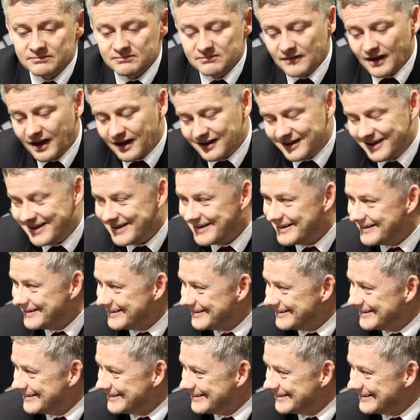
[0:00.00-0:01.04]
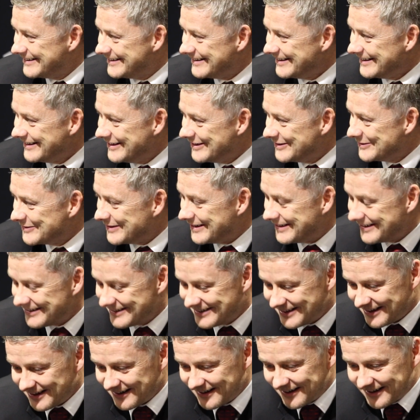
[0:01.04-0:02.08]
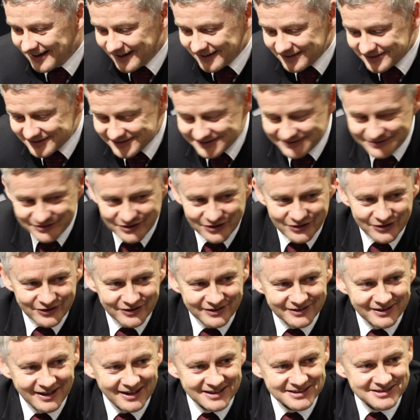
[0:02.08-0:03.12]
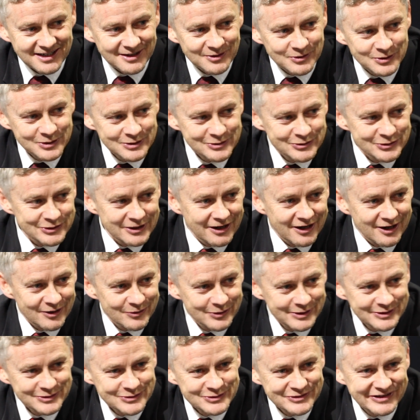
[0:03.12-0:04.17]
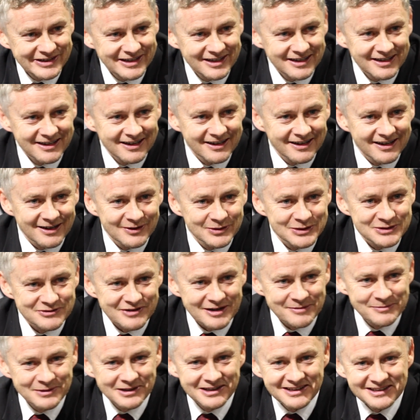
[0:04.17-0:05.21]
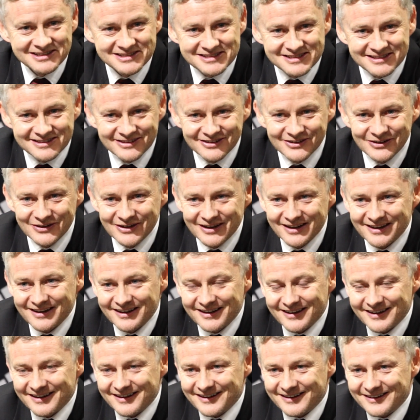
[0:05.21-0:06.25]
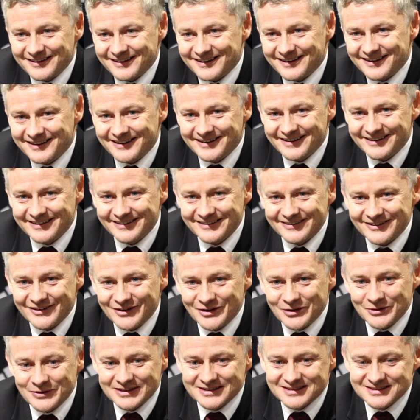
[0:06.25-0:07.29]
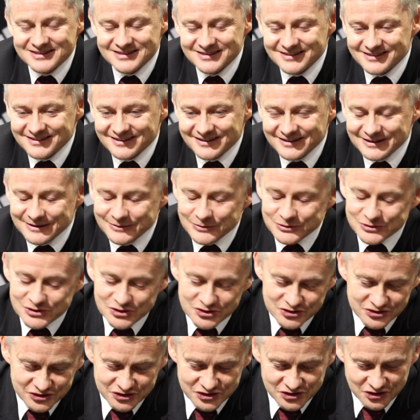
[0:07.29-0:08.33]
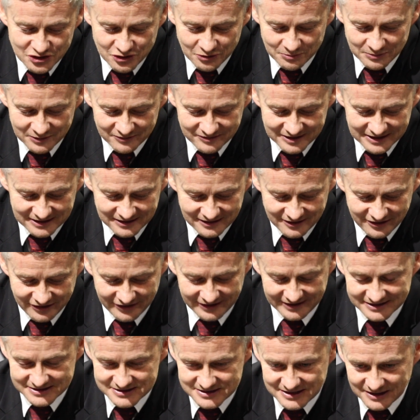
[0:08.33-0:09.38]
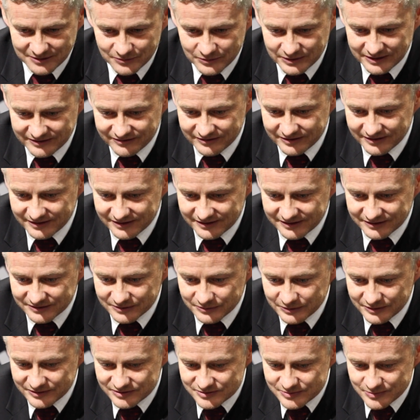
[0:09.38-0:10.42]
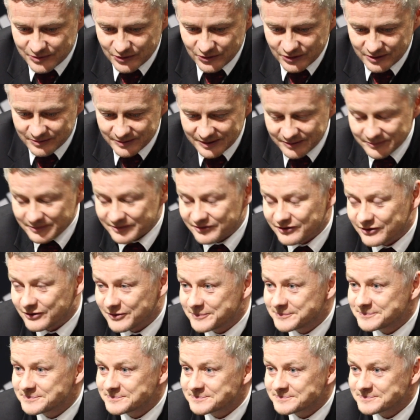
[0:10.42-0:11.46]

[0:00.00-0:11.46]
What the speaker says: No. Well, I don't know. Ask how he was feeling and how his family is. No, no. It's there was just a couple of little things that we've spoke about before.